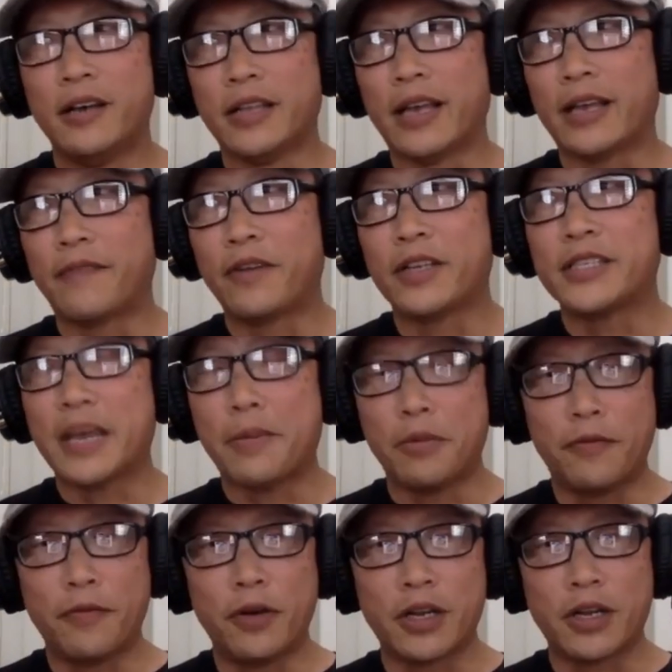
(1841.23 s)
like for example
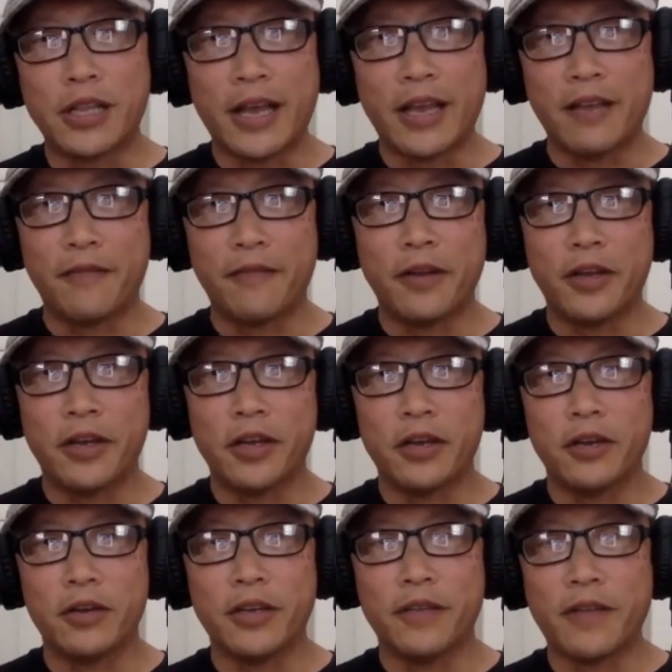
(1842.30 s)
for a client
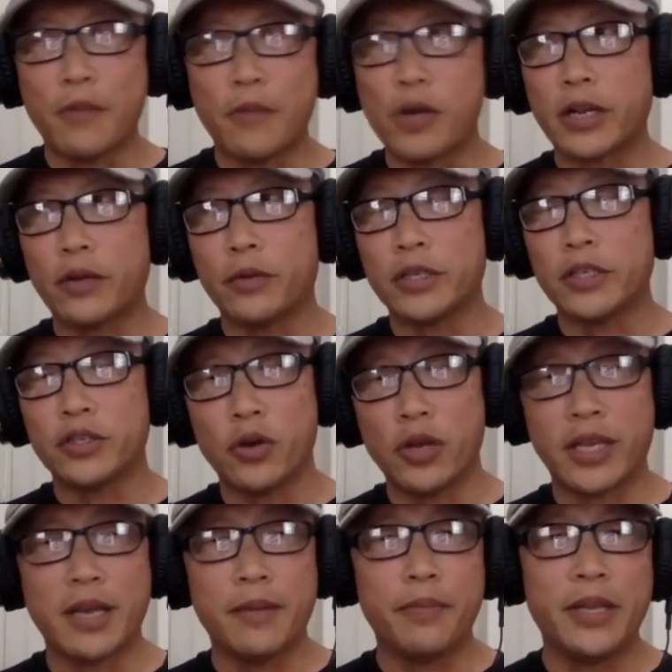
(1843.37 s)
photo if i'm yeah. working with a toy
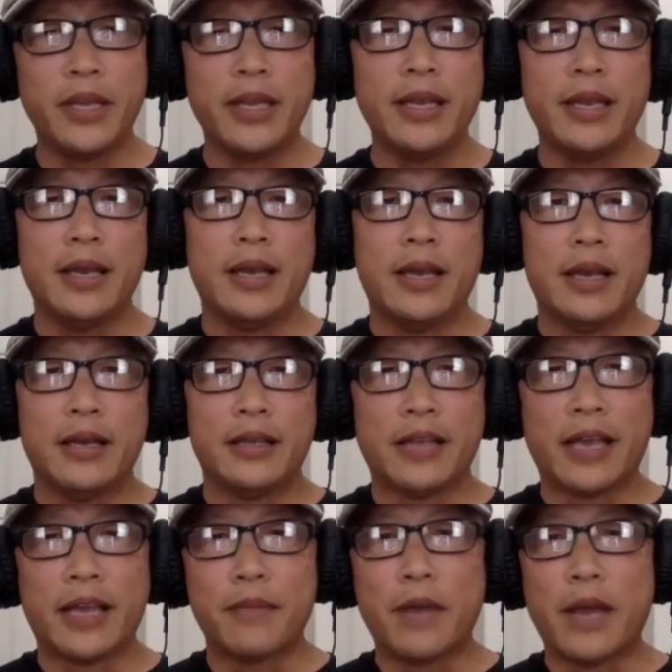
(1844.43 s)
company yeah
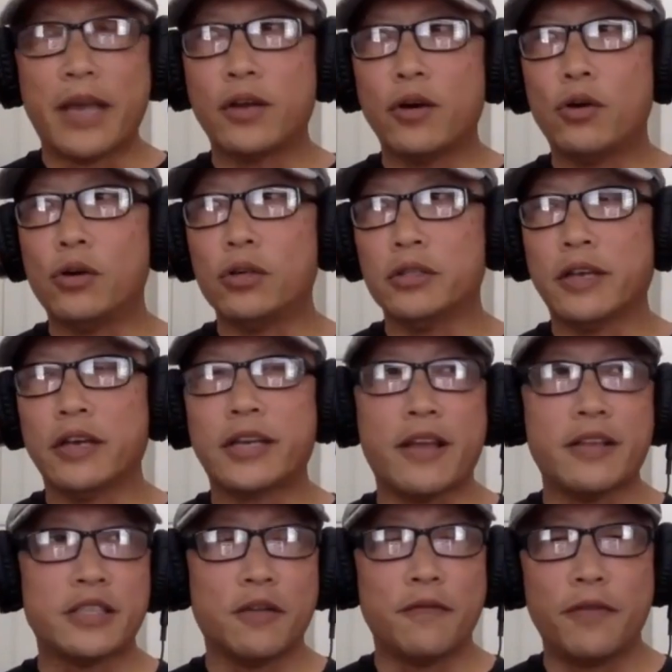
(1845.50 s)
like my goal okay
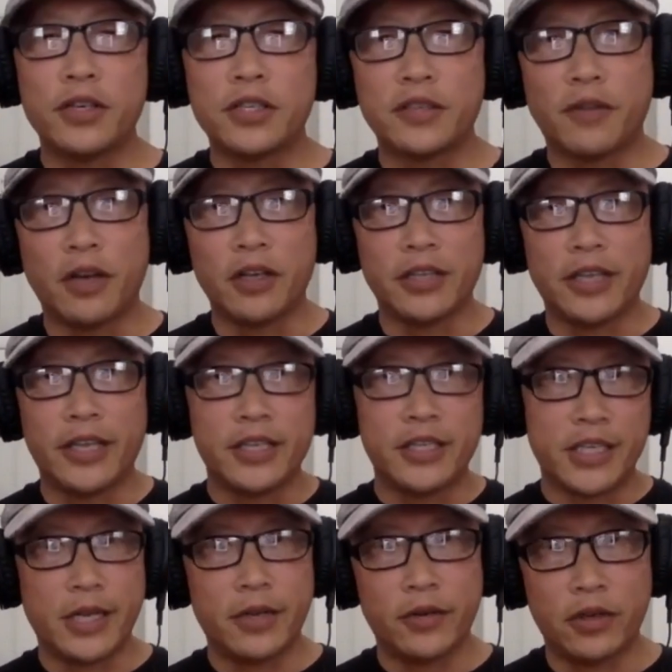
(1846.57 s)
so first of all in
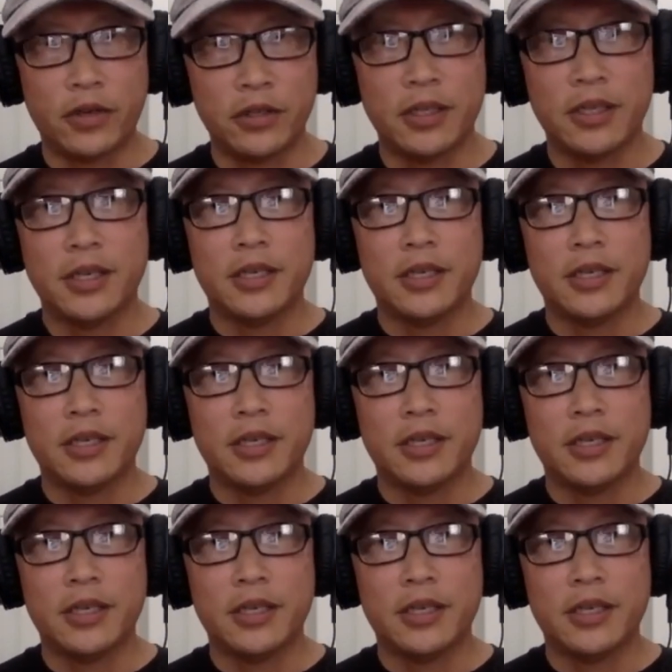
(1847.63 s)
general